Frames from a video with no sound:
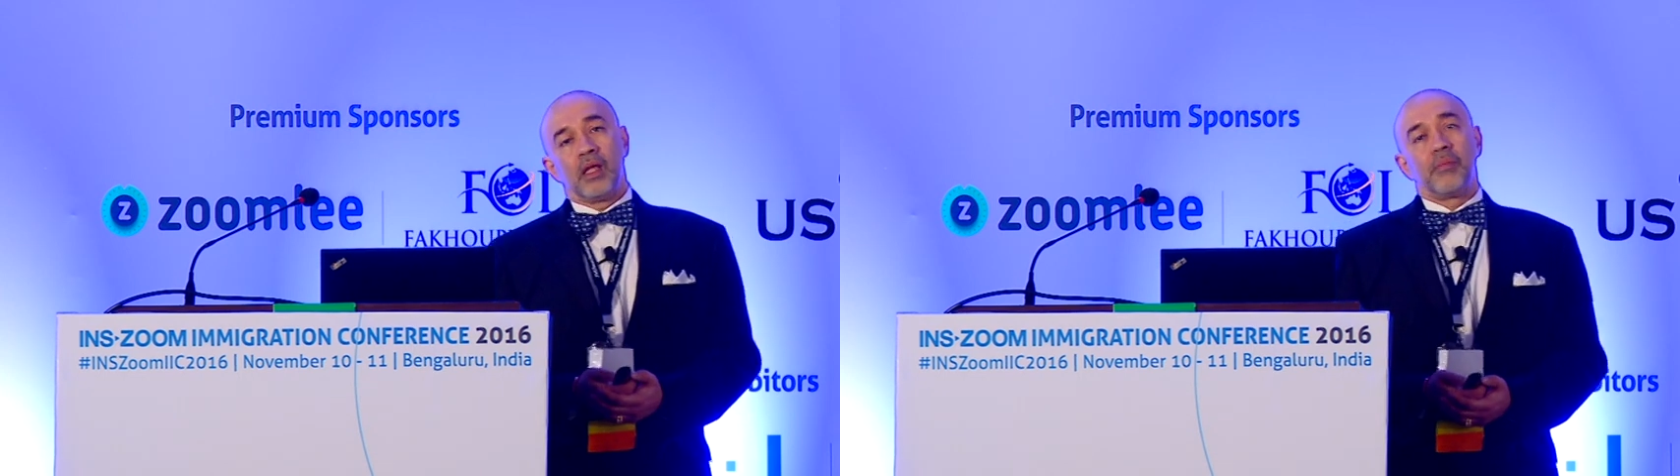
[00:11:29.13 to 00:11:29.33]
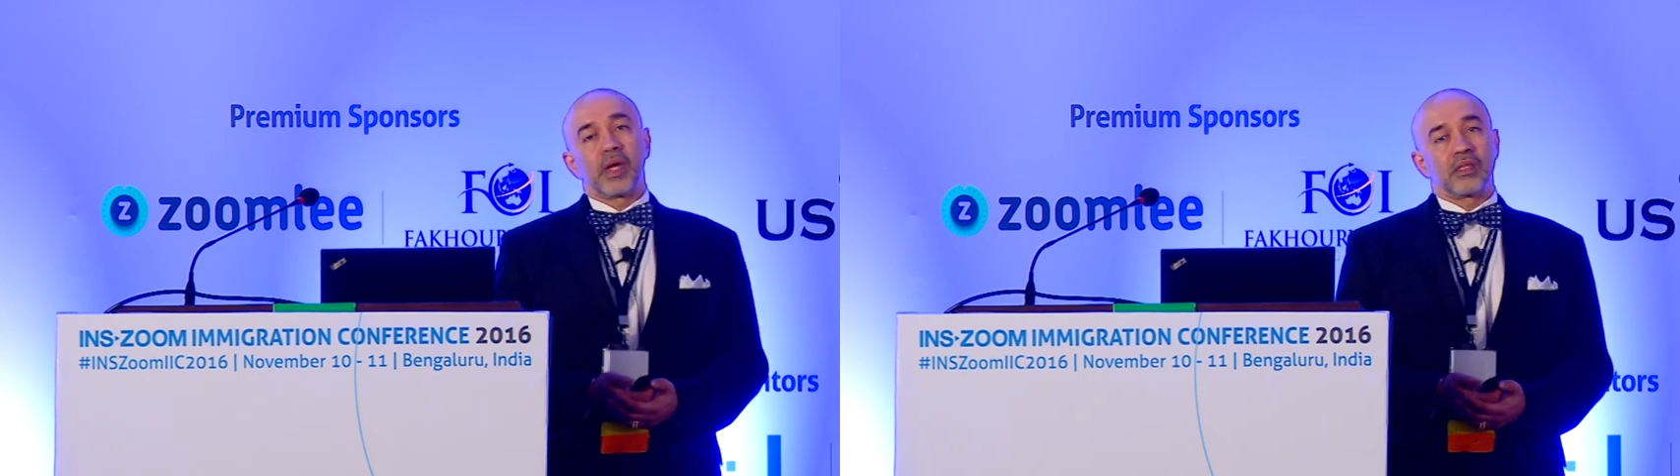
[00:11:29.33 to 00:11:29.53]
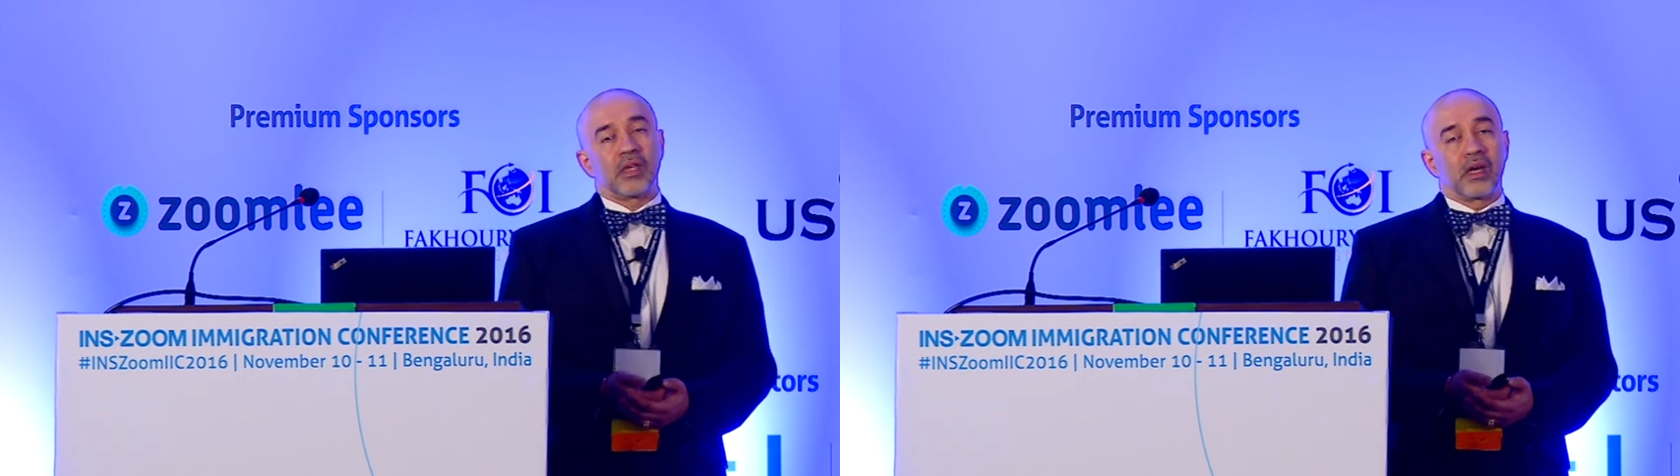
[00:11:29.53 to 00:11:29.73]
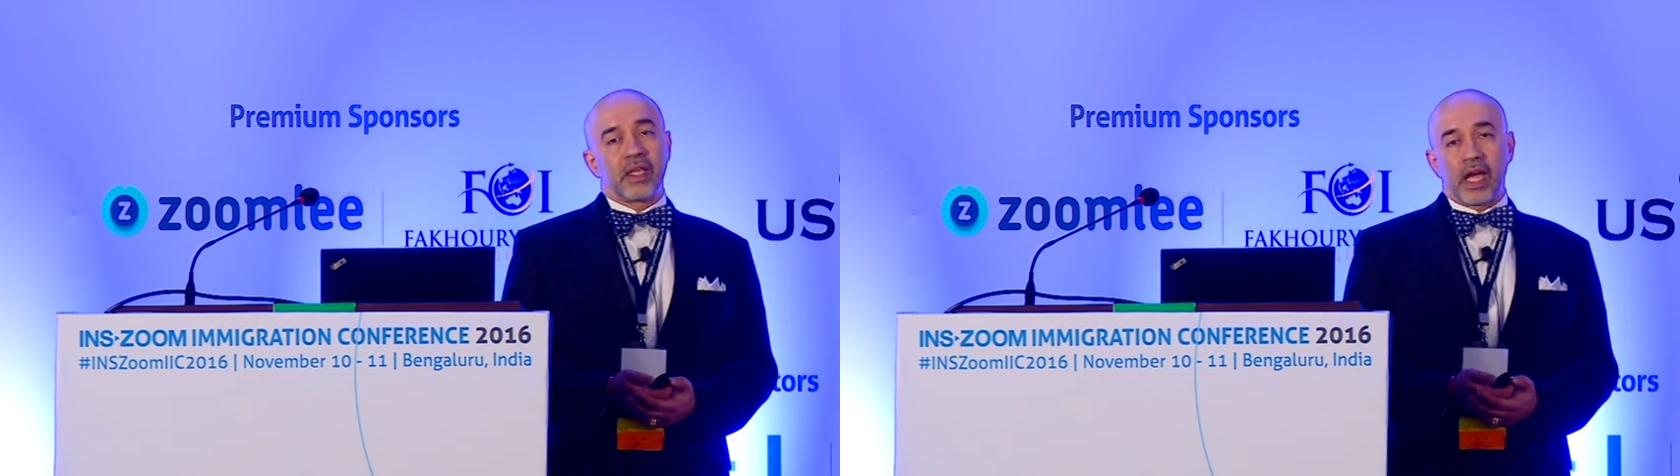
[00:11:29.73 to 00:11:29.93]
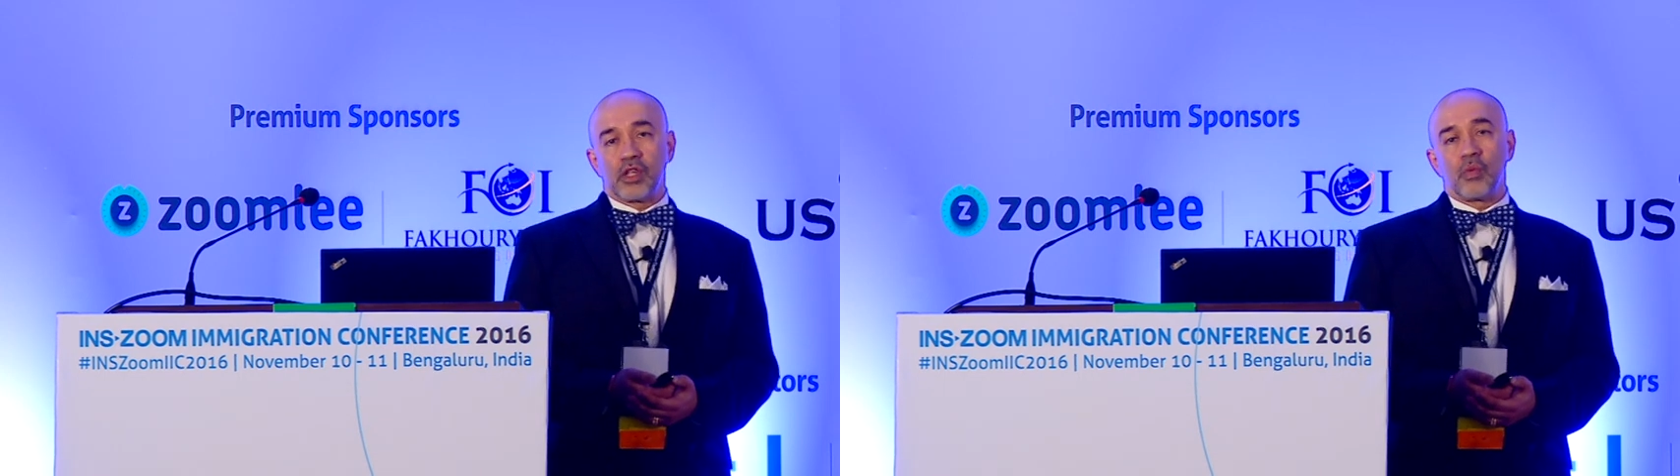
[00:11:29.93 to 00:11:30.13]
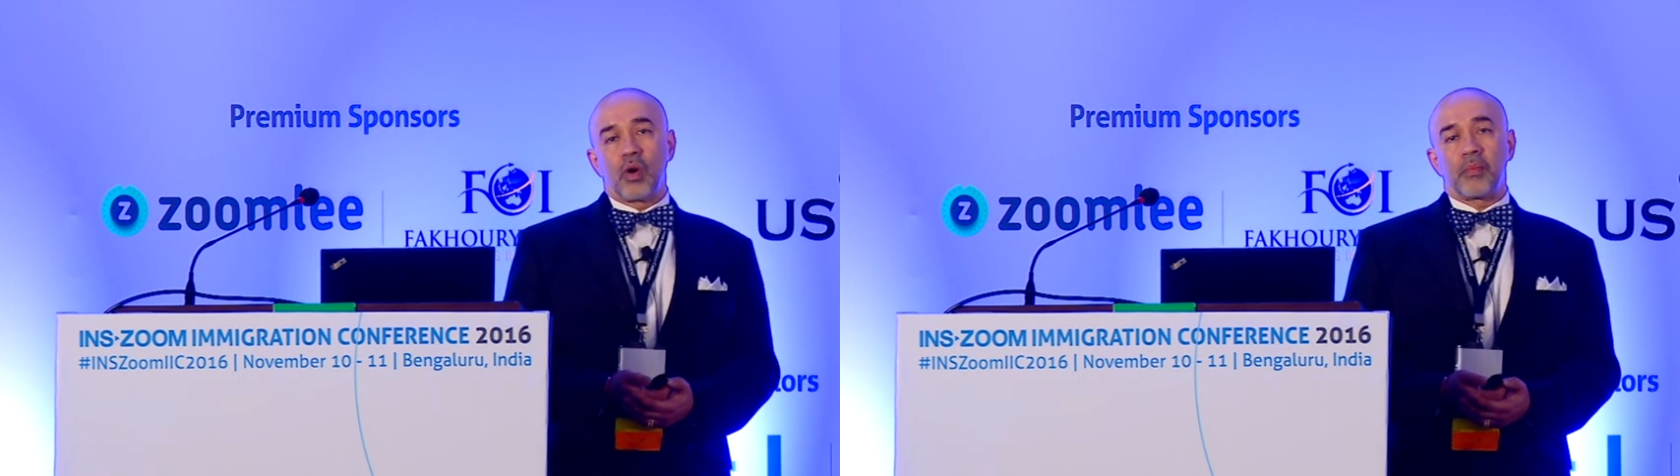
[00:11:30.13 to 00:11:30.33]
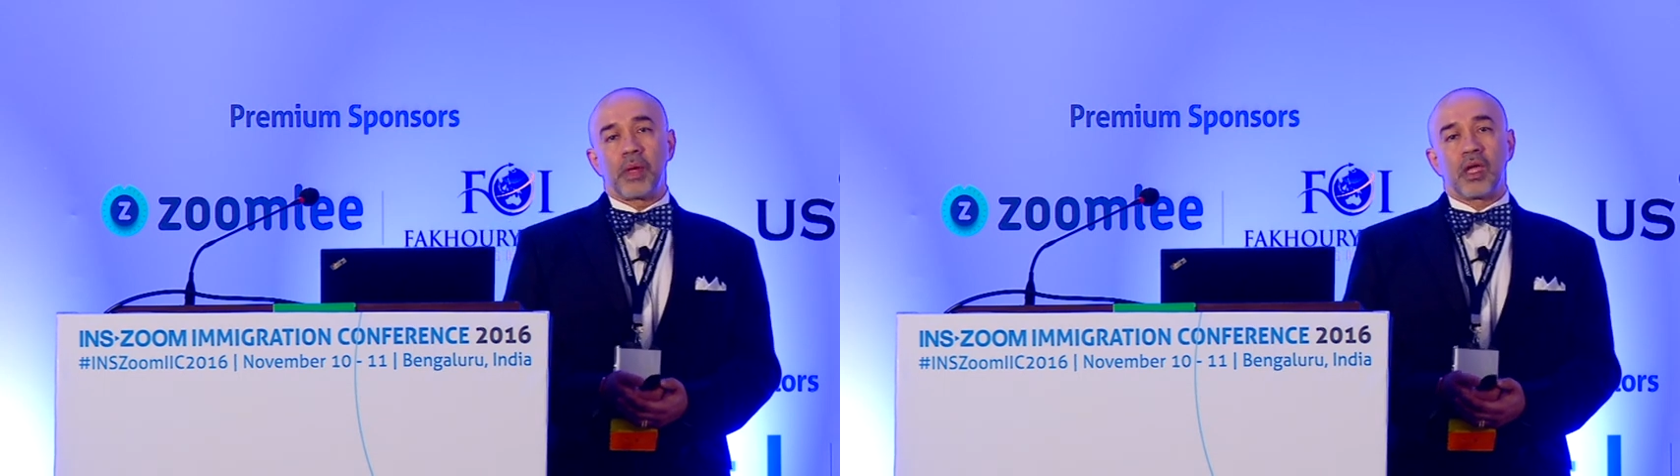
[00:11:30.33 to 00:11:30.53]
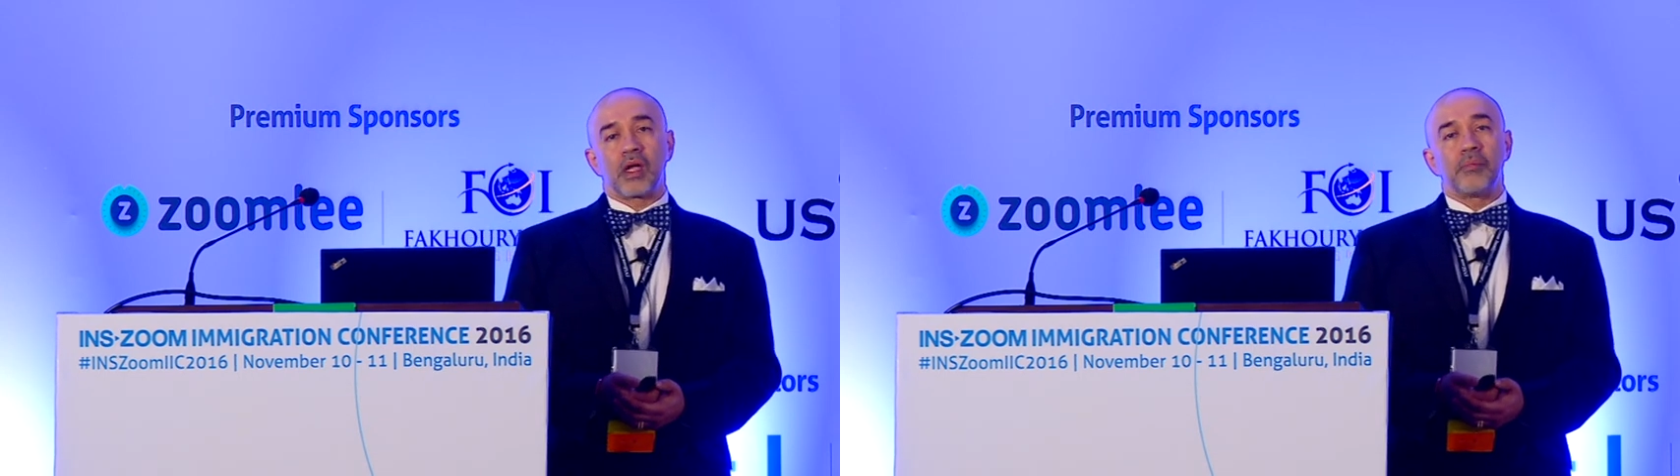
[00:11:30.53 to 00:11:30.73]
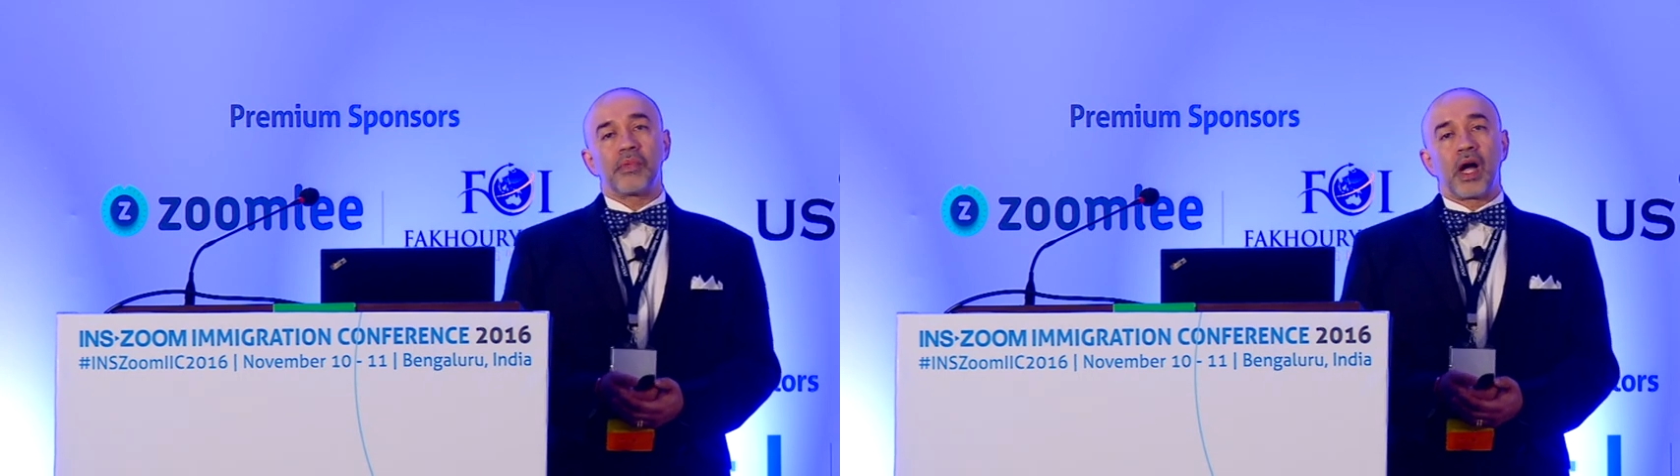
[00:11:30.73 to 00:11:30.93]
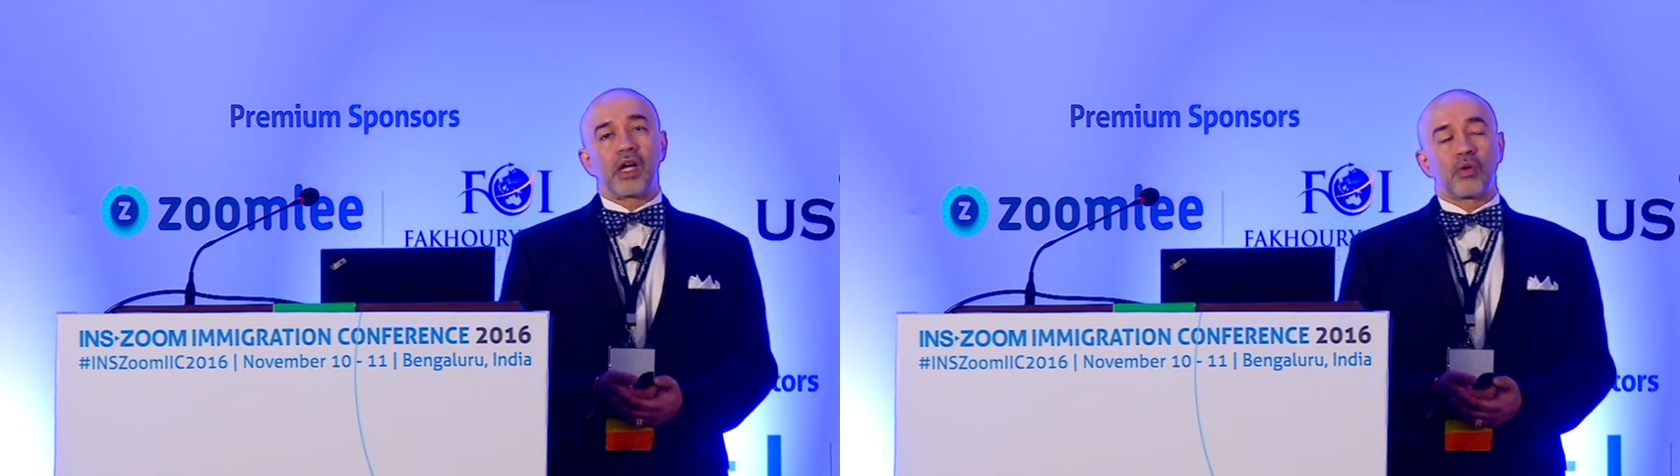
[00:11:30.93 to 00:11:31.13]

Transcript: because again, you want to be compliant,